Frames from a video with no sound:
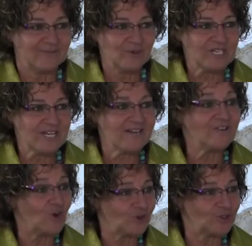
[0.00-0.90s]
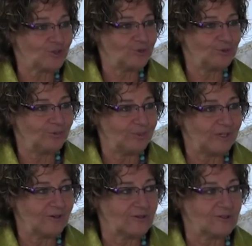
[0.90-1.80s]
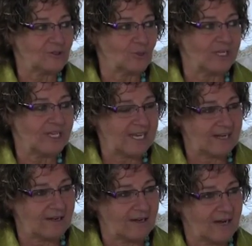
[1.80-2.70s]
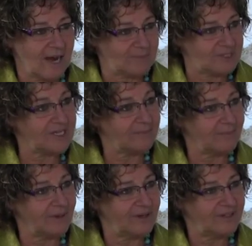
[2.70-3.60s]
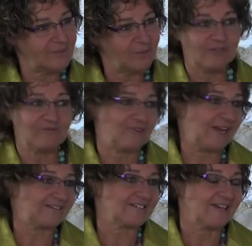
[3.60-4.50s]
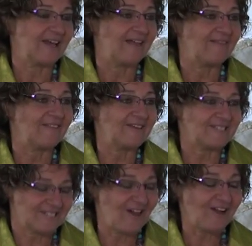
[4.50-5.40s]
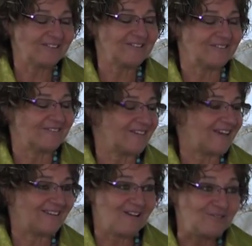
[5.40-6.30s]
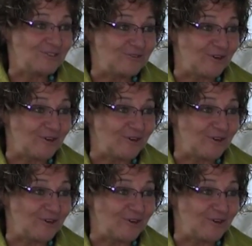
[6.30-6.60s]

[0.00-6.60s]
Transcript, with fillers: and we tend not to because we get upset by it. But in fact, it's likely that they love you